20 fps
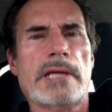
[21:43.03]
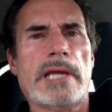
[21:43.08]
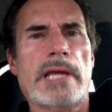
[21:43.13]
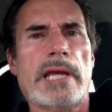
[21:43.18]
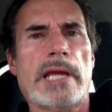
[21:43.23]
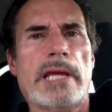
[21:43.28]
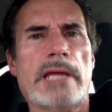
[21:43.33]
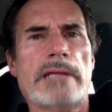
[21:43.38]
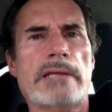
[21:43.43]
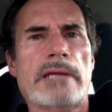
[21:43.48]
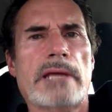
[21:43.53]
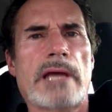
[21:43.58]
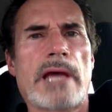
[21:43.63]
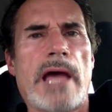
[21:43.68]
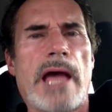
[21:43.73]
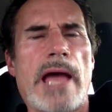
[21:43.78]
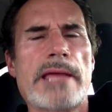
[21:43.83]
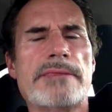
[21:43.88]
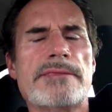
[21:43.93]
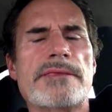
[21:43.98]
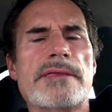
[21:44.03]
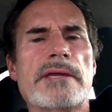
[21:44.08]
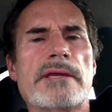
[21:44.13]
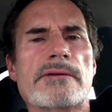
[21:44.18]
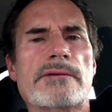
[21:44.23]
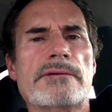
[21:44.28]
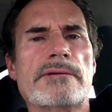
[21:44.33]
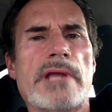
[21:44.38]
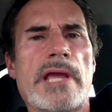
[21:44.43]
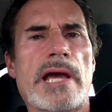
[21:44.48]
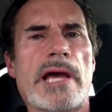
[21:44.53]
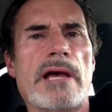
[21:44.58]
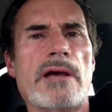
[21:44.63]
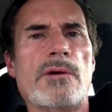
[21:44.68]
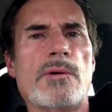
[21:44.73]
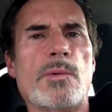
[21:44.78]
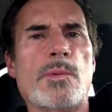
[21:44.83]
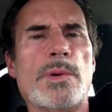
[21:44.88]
And I think now